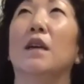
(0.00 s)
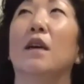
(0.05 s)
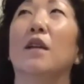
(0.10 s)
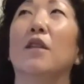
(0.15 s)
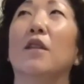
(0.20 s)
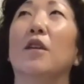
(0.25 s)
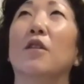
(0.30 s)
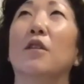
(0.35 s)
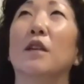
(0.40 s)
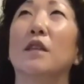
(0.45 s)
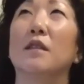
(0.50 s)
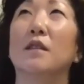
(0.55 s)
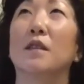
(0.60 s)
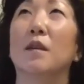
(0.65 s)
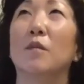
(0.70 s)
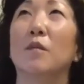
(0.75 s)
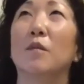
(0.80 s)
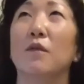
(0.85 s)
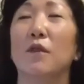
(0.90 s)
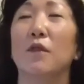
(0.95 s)
there is
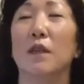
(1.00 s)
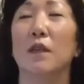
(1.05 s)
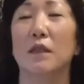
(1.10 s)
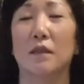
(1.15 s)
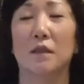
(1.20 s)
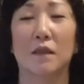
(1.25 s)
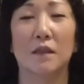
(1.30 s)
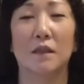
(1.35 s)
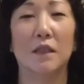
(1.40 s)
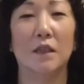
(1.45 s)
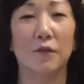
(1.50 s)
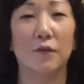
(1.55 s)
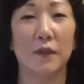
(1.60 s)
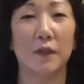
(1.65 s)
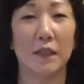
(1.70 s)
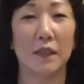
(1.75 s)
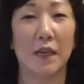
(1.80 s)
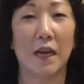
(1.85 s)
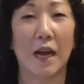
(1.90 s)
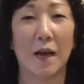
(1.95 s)
something very
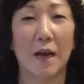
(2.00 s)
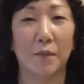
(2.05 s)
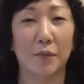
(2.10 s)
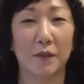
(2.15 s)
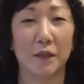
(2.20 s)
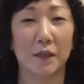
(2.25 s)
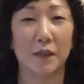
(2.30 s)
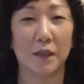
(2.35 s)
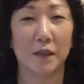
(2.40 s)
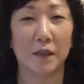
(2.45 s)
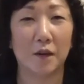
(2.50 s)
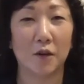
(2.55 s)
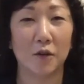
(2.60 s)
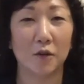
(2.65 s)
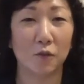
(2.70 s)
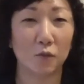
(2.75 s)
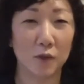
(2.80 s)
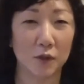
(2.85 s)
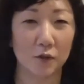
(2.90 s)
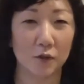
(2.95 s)
significant happening on the
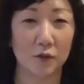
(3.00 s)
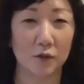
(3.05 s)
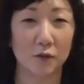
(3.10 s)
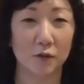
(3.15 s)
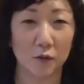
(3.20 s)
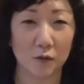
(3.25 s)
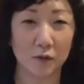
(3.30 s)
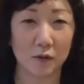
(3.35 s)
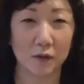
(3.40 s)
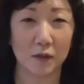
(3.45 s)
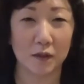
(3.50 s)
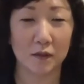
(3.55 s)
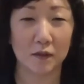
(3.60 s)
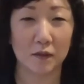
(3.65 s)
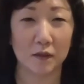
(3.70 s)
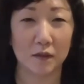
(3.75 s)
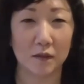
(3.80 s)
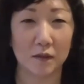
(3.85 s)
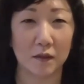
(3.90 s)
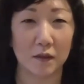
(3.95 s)
winter solstice
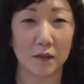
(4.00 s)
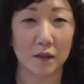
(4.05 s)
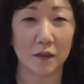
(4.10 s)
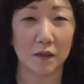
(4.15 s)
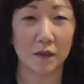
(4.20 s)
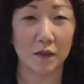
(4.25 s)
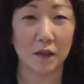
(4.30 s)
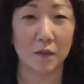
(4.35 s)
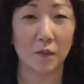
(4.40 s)
this year,